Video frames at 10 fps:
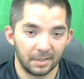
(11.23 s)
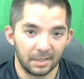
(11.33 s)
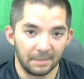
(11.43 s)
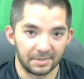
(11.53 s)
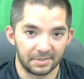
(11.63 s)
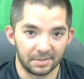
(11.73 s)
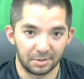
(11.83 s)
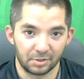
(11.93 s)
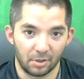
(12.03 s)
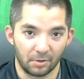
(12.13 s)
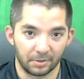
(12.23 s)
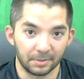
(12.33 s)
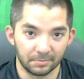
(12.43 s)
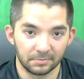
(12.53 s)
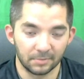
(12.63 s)
I'm not sitting here
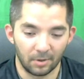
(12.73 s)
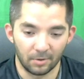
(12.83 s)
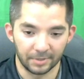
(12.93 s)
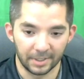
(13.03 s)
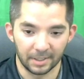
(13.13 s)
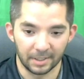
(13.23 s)
talking all day.